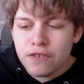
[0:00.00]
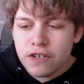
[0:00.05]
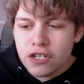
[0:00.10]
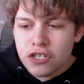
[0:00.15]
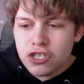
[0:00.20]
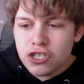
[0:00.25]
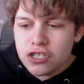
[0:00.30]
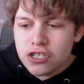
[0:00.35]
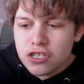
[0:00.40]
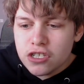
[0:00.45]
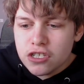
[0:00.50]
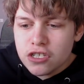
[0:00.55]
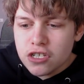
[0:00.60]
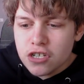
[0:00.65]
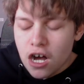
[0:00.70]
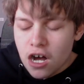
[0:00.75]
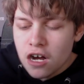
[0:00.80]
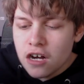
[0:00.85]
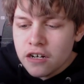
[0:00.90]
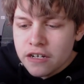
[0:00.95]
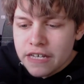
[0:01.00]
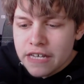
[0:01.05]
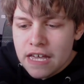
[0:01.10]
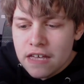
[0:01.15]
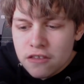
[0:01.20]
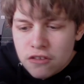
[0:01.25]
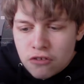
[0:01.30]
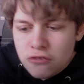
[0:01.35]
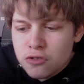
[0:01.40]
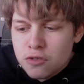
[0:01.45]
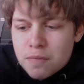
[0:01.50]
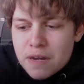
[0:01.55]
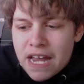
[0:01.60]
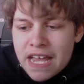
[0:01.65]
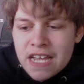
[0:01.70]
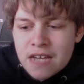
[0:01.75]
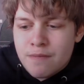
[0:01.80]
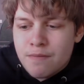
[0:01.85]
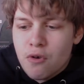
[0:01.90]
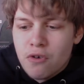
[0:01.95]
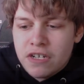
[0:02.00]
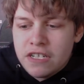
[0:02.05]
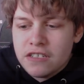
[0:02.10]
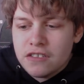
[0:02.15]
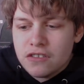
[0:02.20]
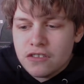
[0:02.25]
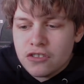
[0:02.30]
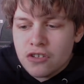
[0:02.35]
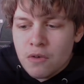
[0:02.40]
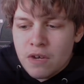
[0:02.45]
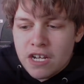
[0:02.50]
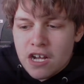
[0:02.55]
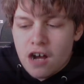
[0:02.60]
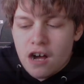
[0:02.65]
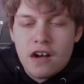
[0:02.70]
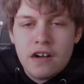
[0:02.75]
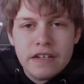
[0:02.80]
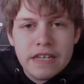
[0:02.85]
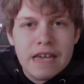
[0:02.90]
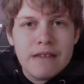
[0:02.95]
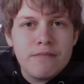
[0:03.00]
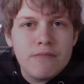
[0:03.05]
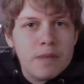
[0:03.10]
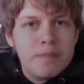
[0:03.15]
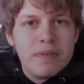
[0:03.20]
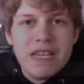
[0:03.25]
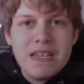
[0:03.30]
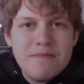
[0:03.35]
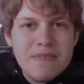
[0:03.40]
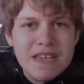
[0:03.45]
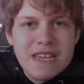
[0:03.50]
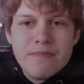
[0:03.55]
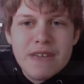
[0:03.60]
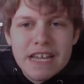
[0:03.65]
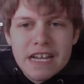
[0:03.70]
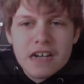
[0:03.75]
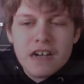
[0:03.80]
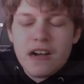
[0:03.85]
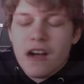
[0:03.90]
and I just can't get those player points, so I can't get my PP bigger.